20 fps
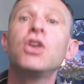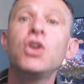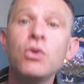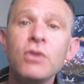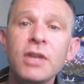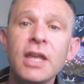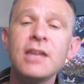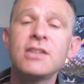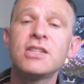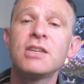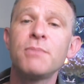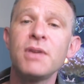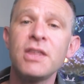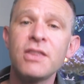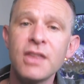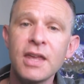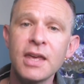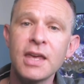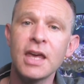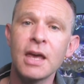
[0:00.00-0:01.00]
you need to be
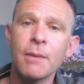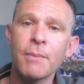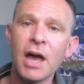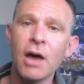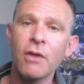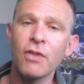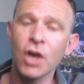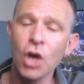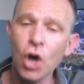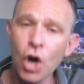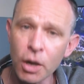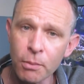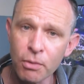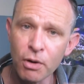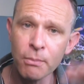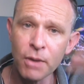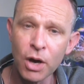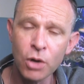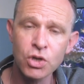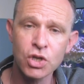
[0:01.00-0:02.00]
thinking about the kind of
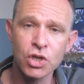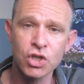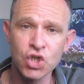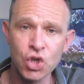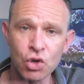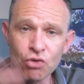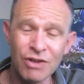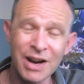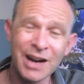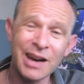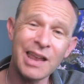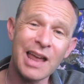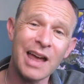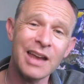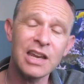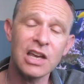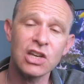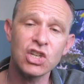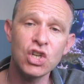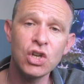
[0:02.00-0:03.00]
promotions you're running,
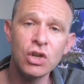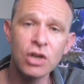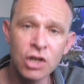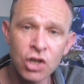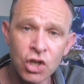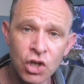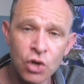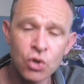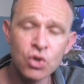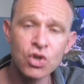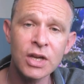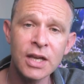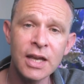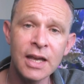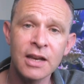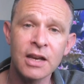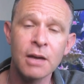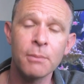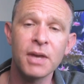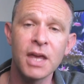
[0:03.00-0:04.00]
and actually you can
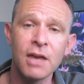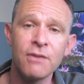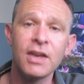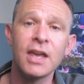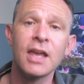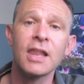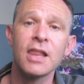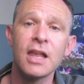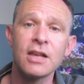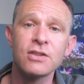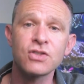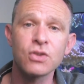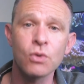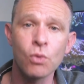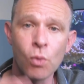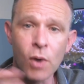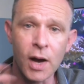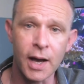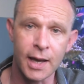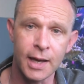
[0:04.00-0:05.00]
usually end up giving less
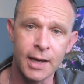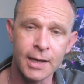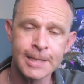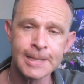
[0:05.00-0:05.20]
away.